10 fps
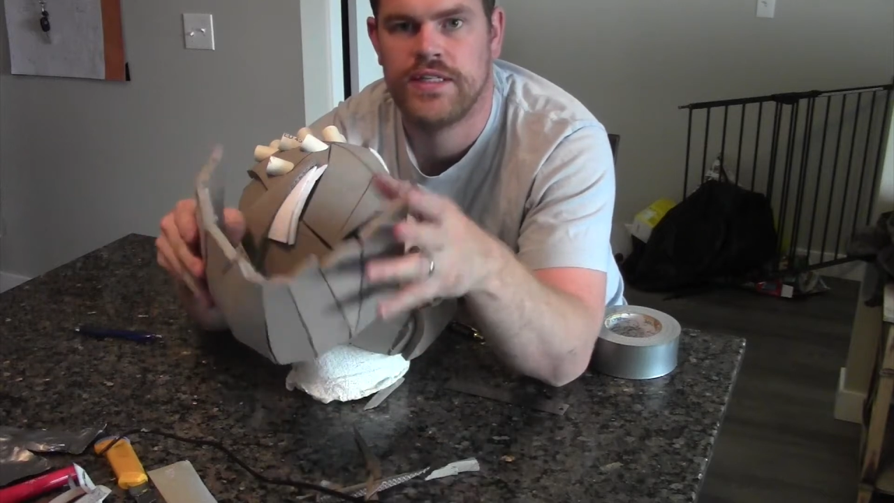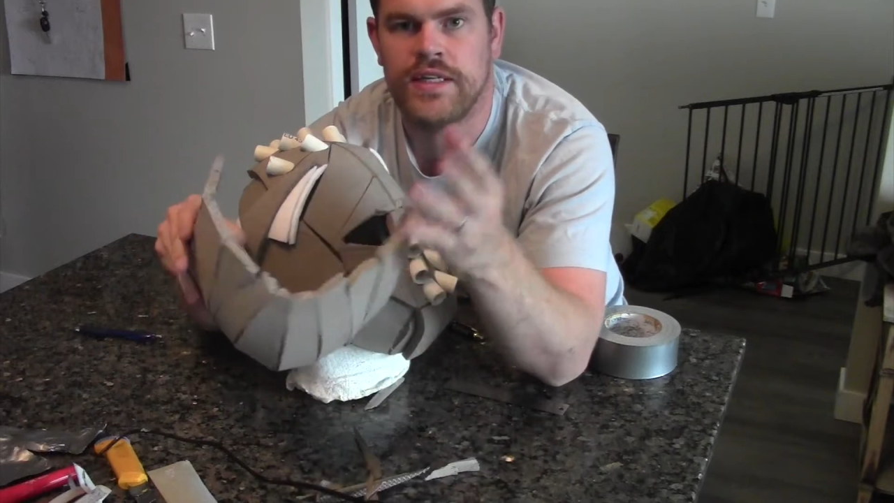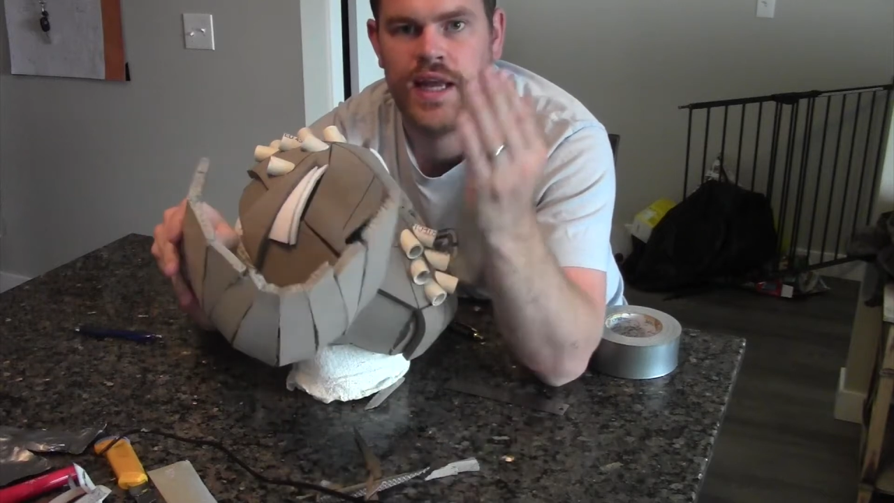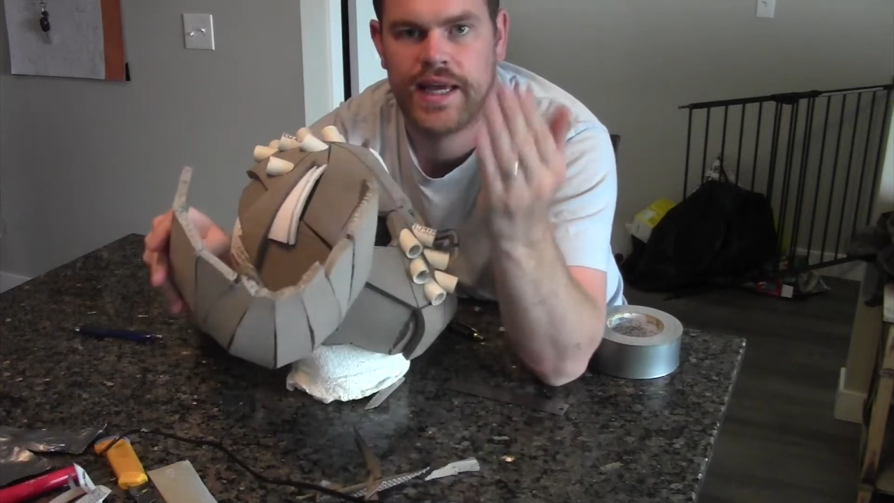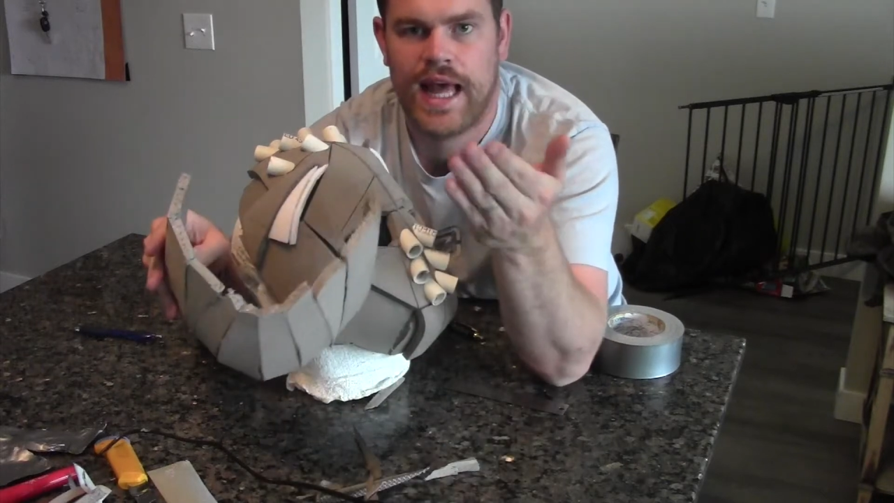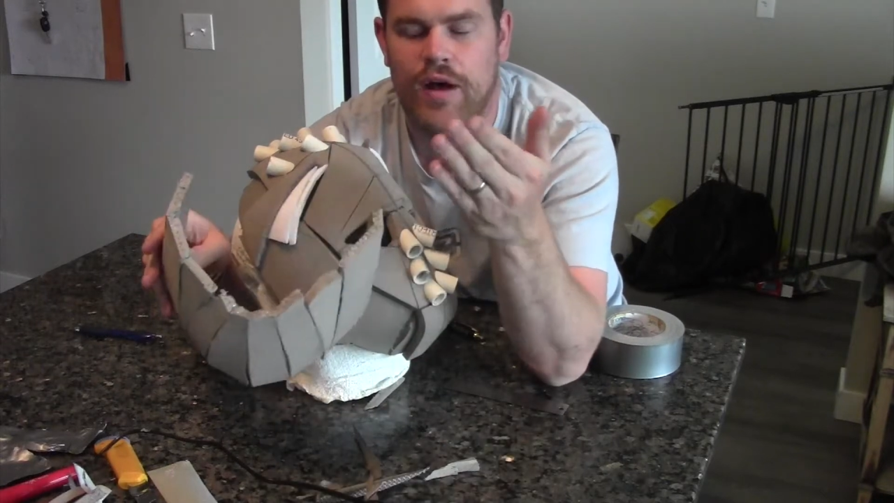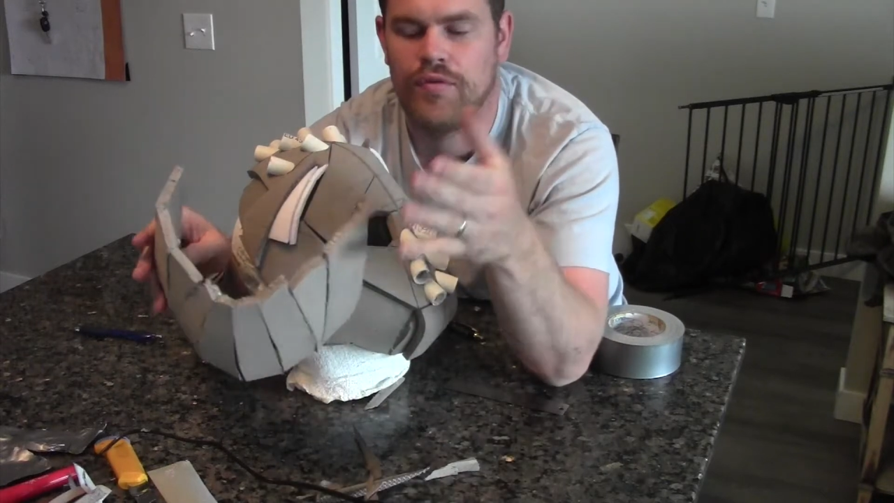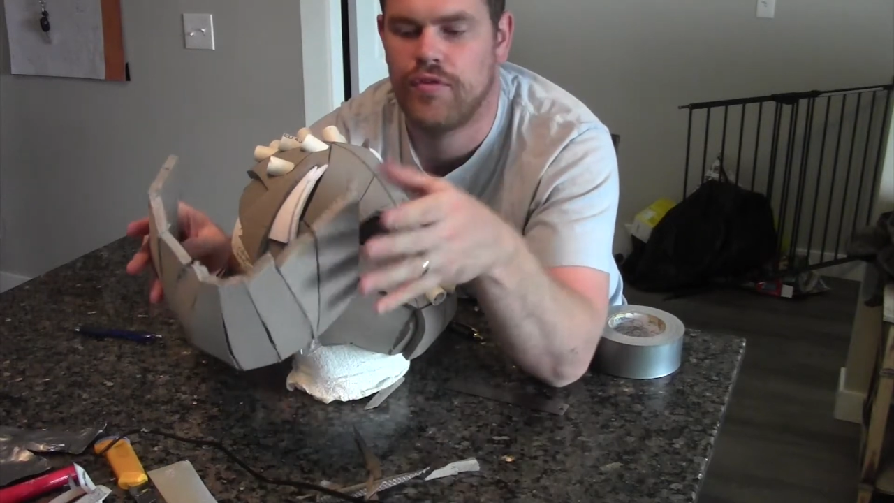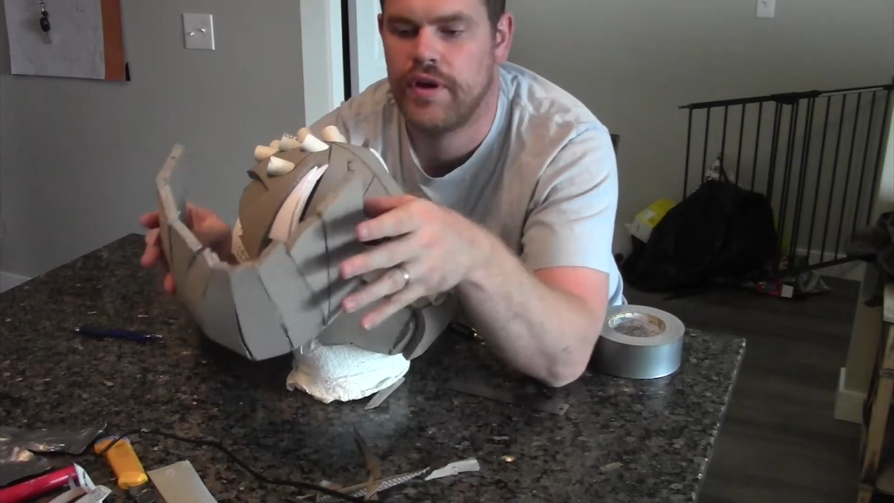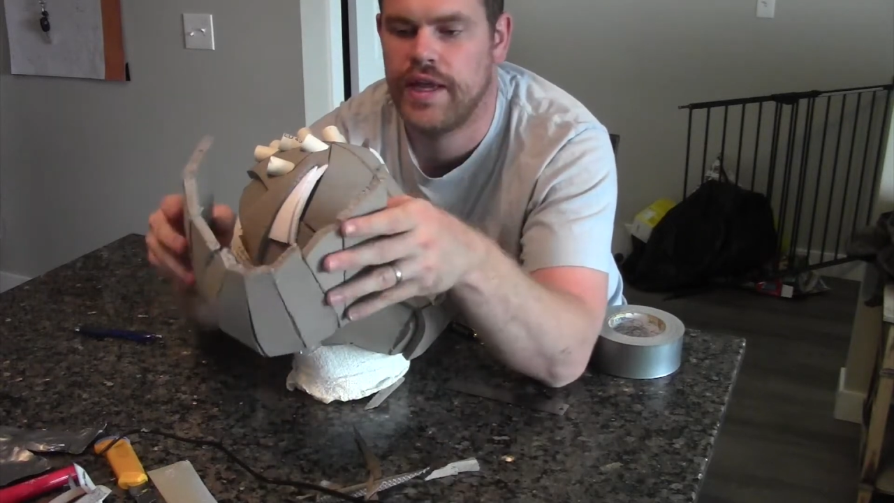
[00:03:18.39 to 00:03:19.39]
it didn't
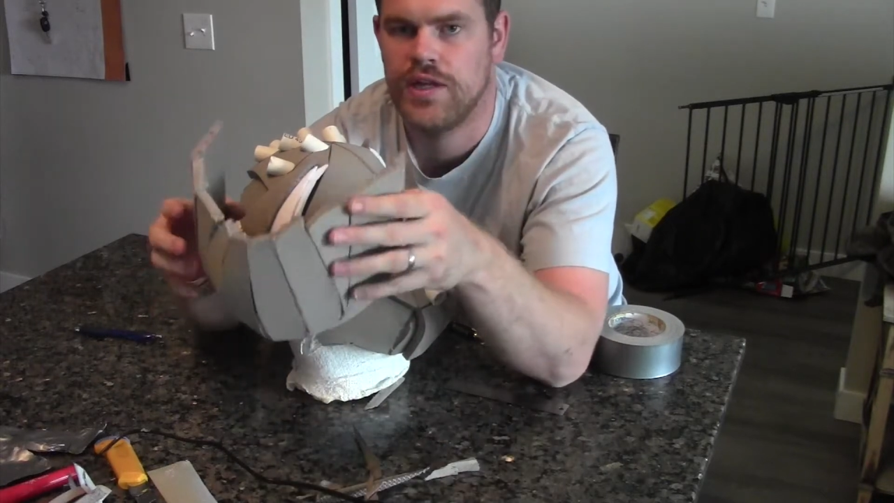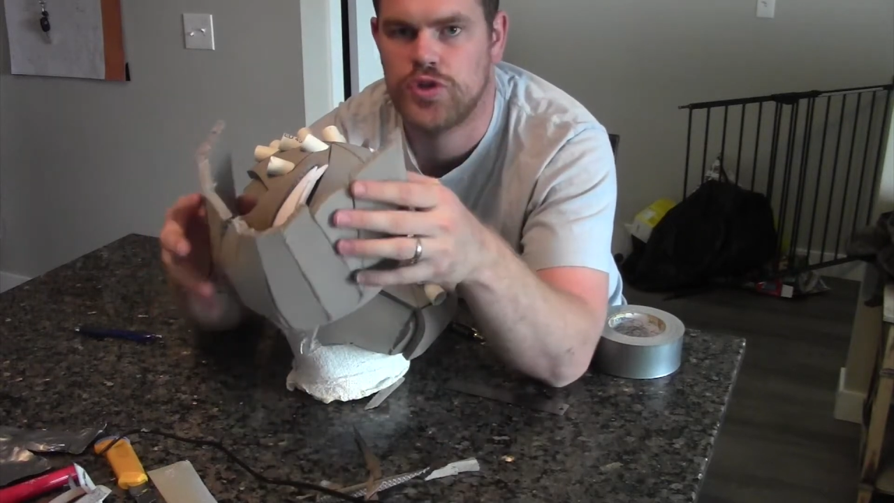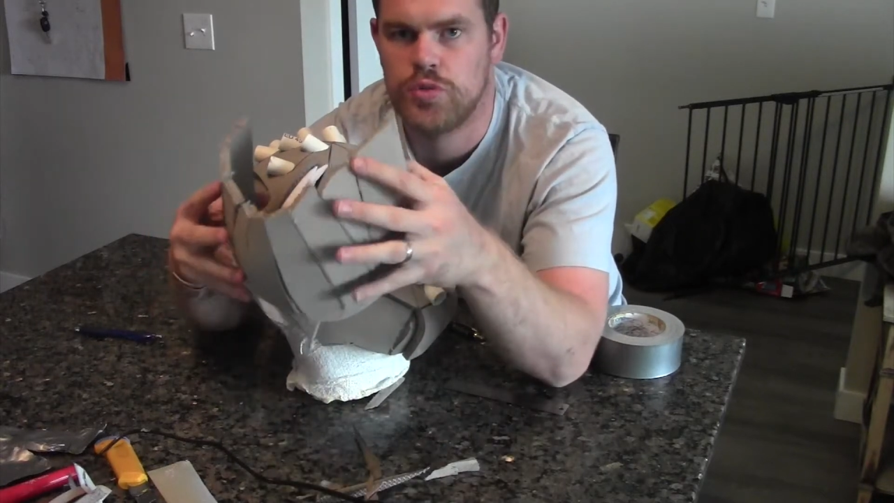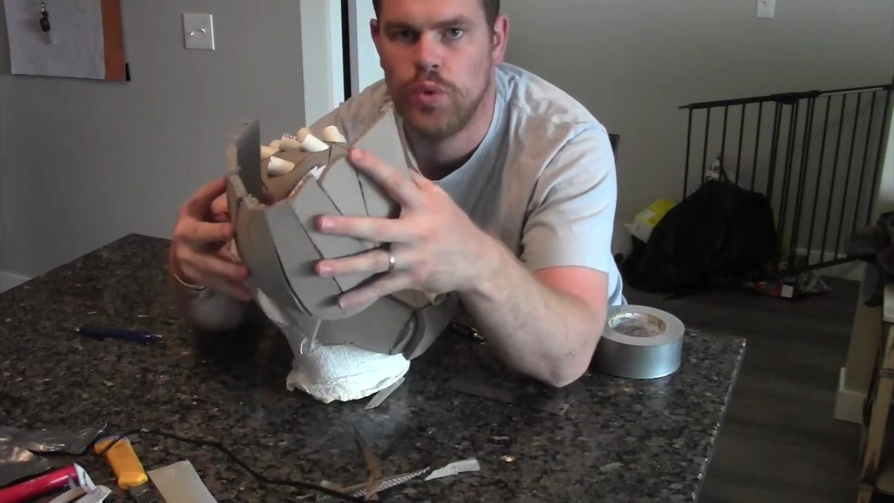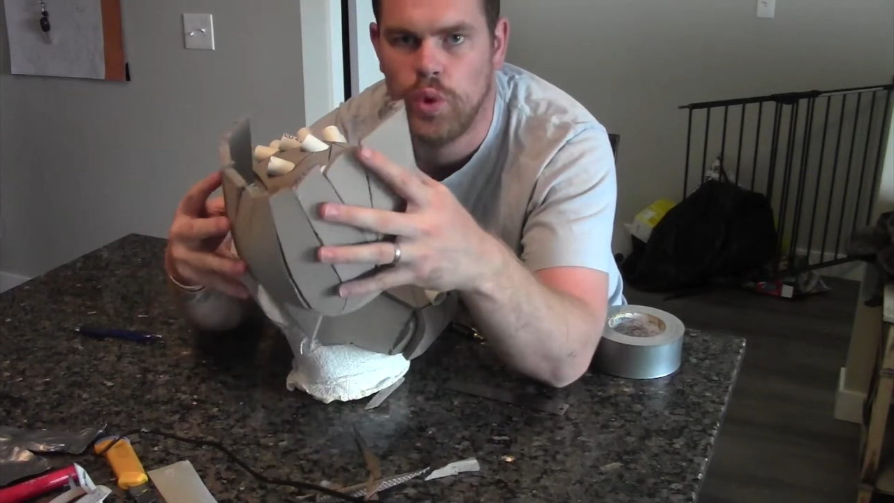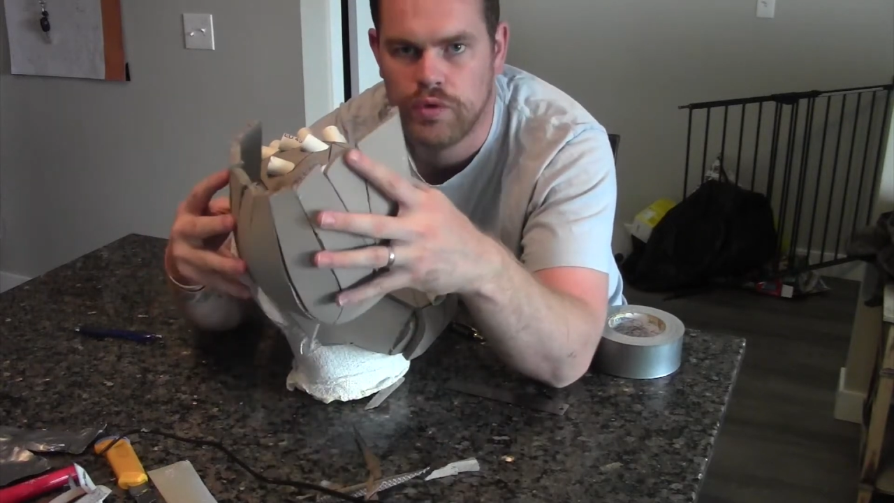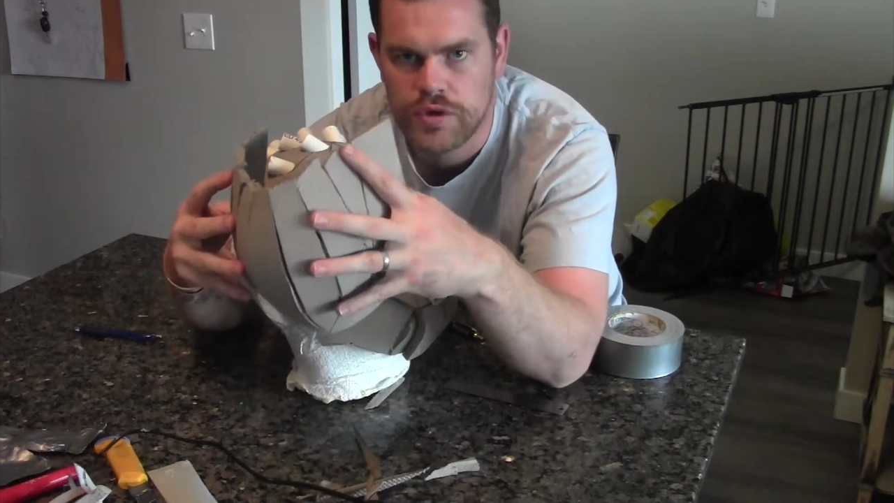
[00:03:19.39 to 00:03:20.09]
account for it getting smaller